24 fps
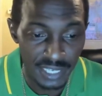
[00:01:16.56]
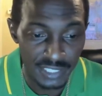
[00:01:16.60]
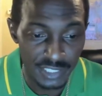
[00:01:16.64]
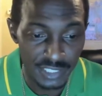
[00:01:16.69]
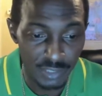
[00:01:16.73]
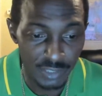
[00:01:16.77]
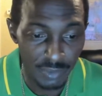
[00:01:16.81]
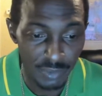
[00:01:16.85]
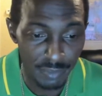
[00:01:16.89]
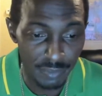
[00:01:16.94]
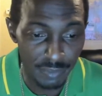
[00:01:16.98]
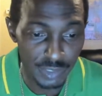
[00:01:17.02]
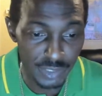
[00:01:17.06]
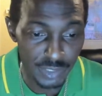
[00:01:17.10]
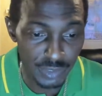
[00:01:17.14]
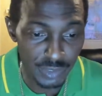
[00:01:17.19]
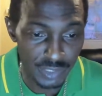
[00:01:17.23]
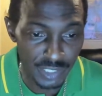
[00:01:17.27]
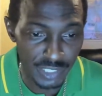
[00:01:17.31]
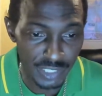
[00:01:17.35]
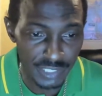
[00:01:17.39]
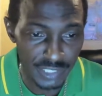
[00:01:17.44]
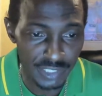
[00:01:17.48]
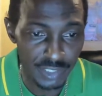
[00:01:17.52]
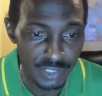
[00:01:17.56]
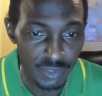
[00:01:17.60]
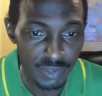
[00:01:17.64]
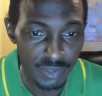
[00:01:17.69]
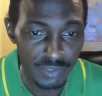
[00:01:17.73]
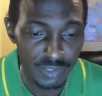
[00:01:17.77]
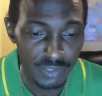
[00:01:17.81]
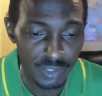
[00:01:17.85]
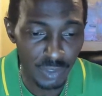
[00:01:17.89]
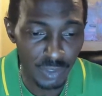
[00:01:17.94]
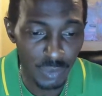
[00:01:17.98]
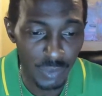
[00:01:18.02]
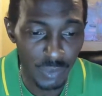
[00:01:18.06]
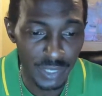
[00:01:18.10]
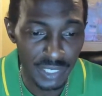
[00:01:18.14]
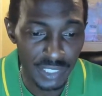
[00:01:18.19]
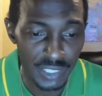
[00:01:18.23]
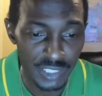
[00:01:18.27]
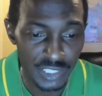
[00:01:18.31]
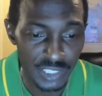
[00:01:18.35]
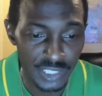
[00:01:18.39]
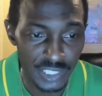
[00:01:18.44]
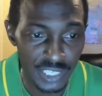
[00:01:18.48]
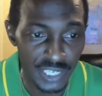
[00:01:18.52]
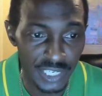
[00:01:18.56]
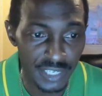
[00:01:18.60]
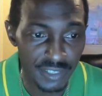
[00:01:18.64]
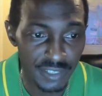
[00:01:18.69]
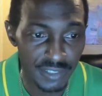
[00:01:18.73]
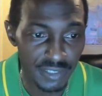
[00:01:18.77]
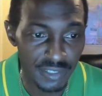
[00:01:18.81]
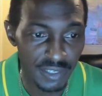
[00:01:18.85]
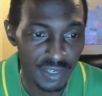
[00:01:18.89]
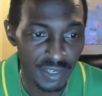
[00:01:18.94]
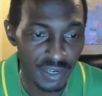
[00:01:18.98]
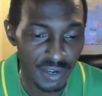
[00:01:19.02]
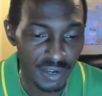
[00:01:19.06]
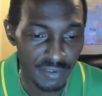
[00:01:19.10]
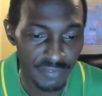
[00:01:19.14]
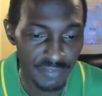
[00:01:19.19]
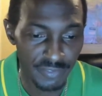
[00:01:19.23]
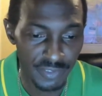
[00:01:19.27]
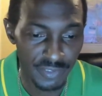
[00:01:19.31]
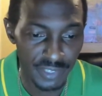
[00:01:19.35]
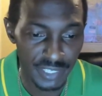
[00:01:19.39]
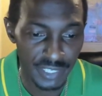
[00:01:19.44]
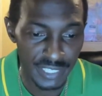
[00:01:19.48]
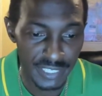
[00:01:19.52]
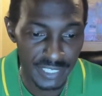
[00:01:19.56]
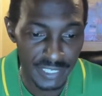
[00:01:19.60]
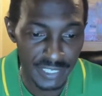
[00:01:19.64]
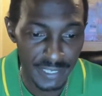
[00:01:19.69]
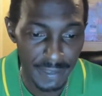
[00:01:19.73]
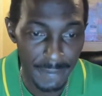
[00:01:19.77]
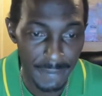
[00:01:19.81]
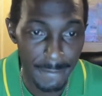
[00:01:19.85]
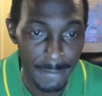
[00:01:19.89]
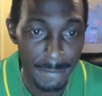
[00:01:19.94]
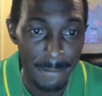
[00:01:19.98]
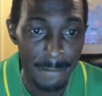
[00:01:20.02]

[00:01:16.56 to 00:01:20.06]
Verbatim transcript: And so what I'm going to do is just do a quick share of the